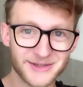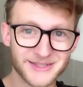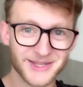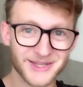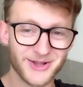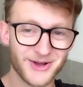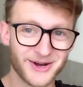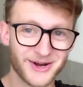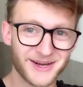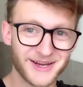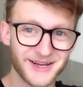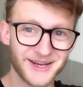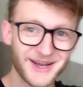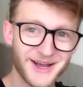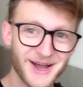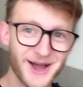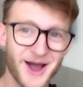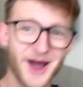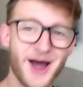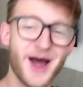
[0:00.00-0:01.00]
How does it look?
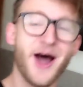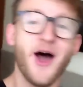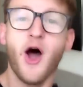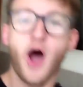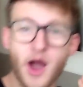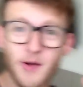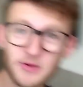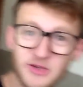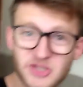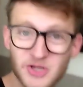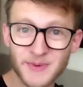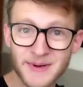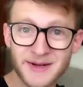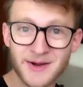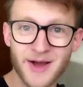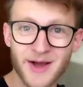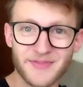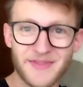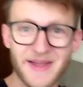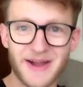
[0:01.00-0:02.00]
Uh, I'm
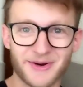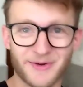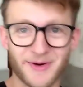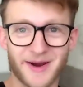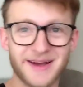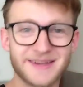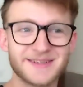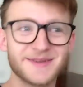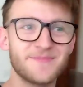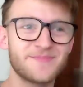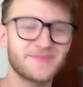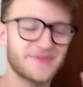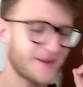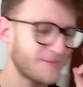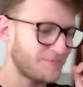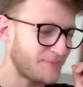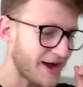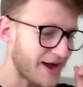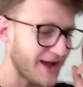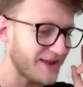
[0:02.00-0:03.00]
assuming not that great.
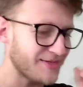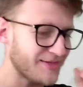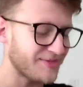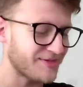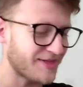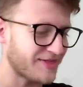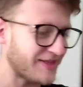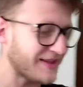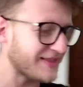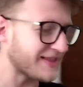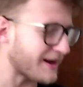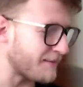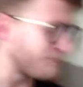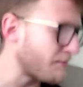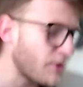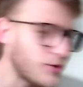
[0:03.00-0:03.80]
But the thing that